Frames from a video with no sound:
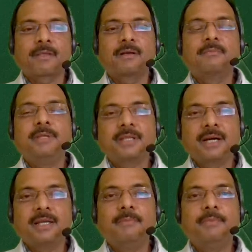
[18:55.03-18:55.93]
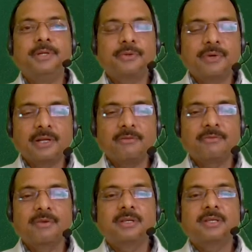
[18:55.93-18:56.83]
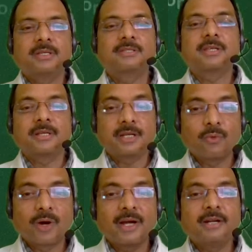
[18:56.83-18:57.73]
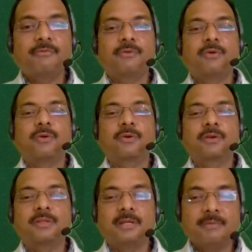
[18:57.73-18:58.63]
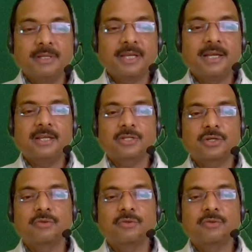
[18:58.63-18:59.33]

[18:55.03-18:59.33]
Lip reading: Methyl B12 is required for the remethylation of